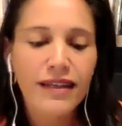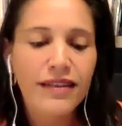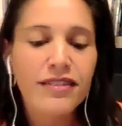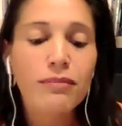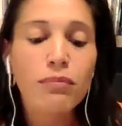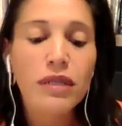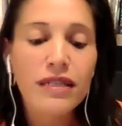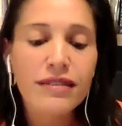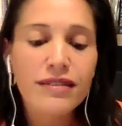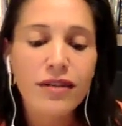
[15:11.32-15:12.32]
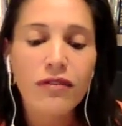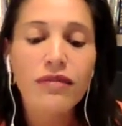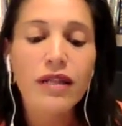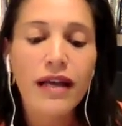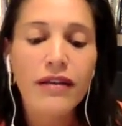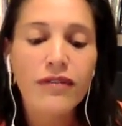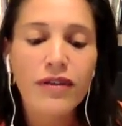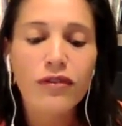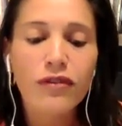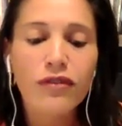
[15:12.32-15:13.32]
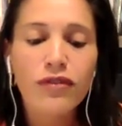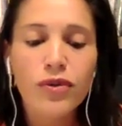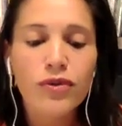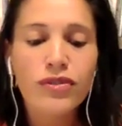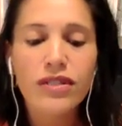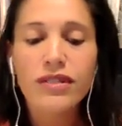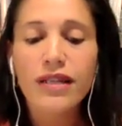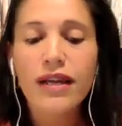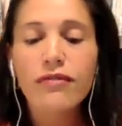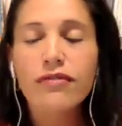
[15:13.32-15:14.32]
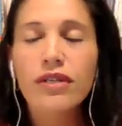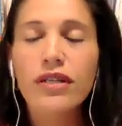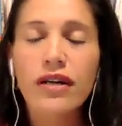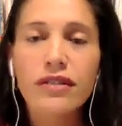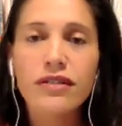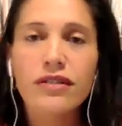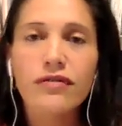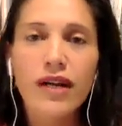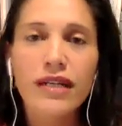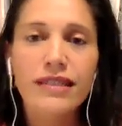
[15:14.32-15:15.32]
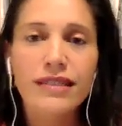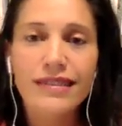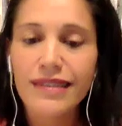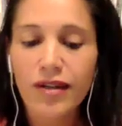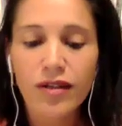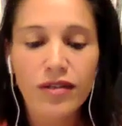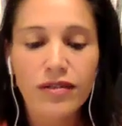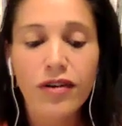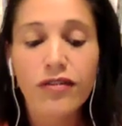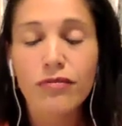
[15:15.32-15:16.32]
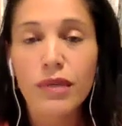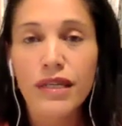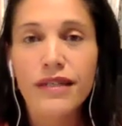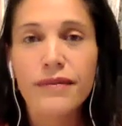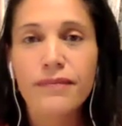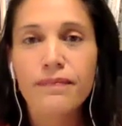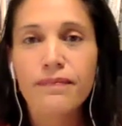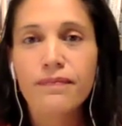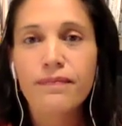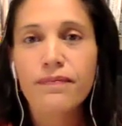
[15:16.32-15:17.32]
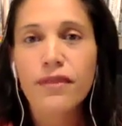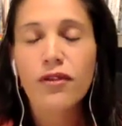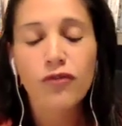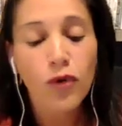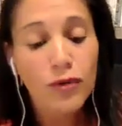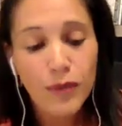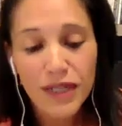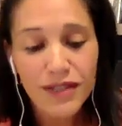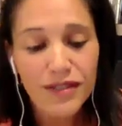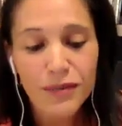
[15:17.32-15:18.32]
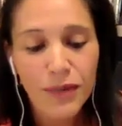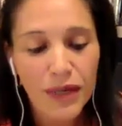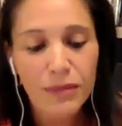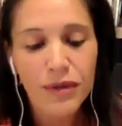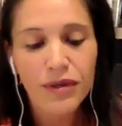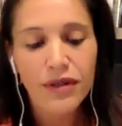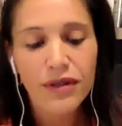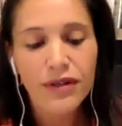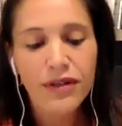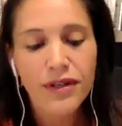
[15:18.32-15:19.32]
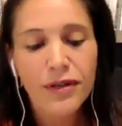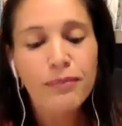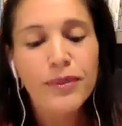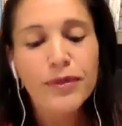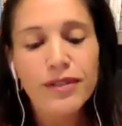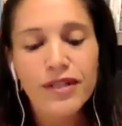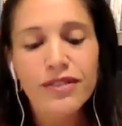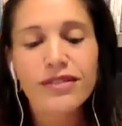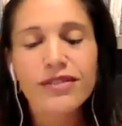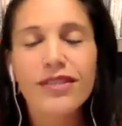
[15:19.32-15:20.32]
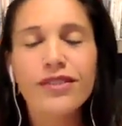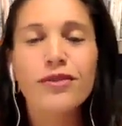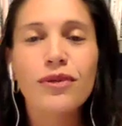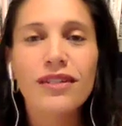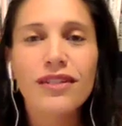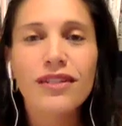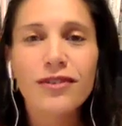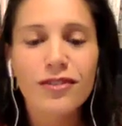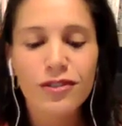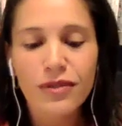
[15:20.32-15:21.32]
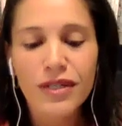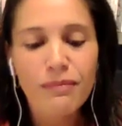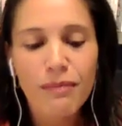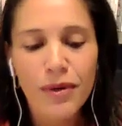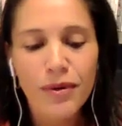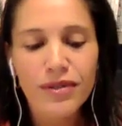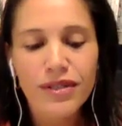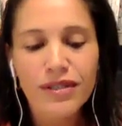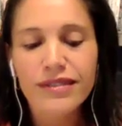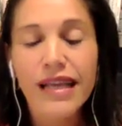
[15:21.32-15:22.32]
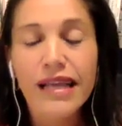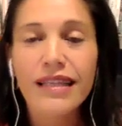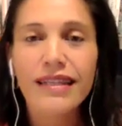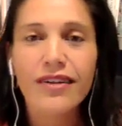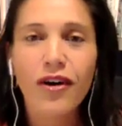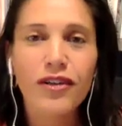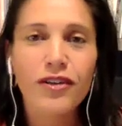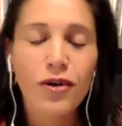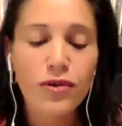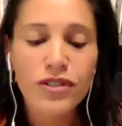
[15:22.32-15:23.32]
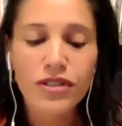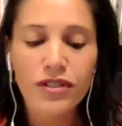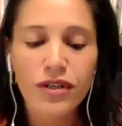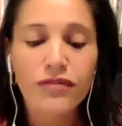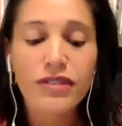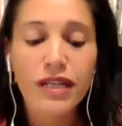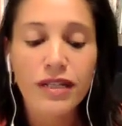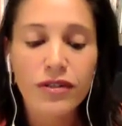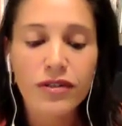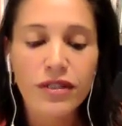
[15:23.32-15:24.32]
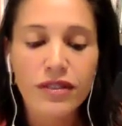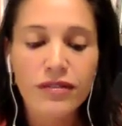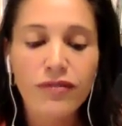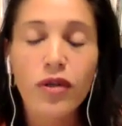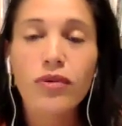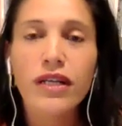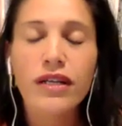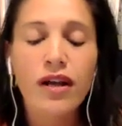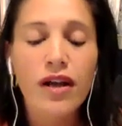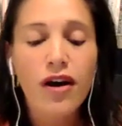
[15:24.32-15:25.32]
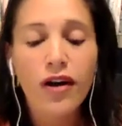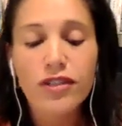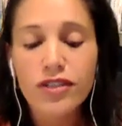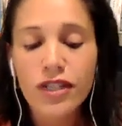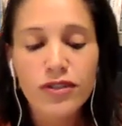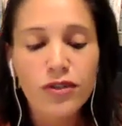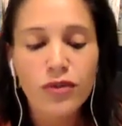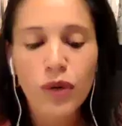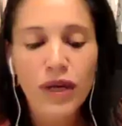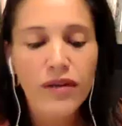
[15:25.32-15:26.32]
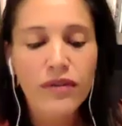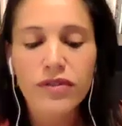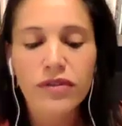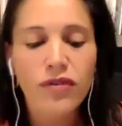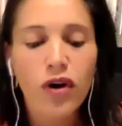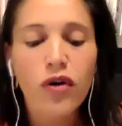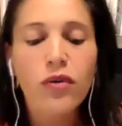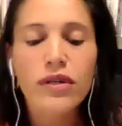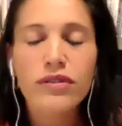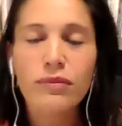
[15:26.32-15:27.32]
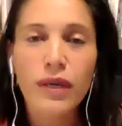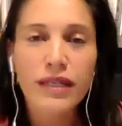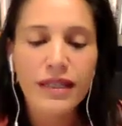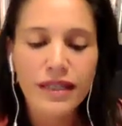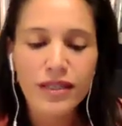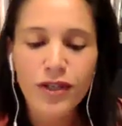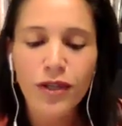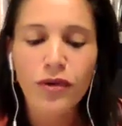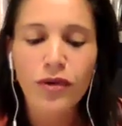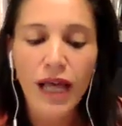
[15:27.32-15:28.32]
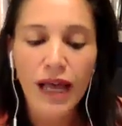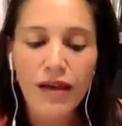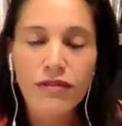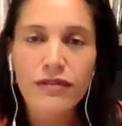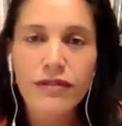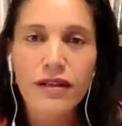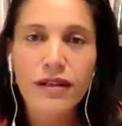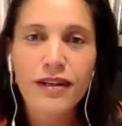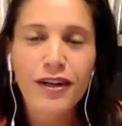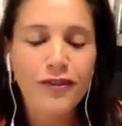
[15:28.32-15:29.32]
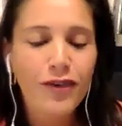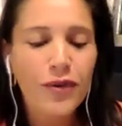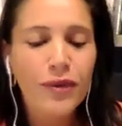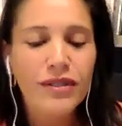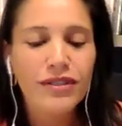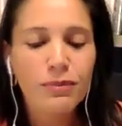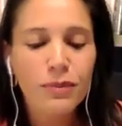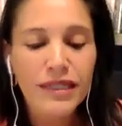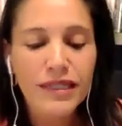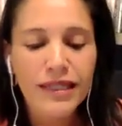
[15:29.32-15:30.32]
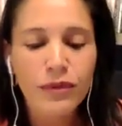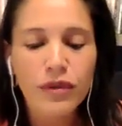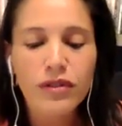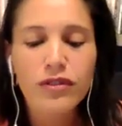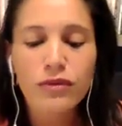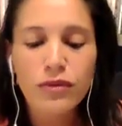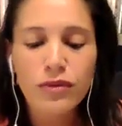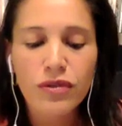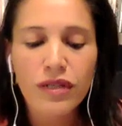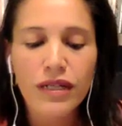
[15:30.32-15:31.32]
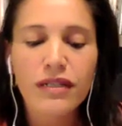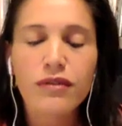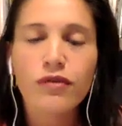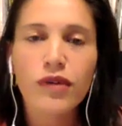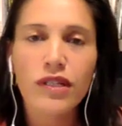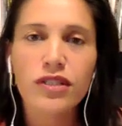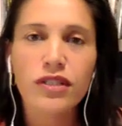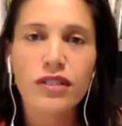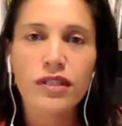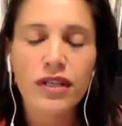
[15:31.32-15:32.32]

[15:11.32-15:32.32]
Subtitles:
This bliss of life infused into every undivided cell of me. Fold me into paper. Build us into a little dreamboat, sailing on an ocean of tenderness, floating on gentle waves of always making each other laugh, of always speaking with truth and conviction,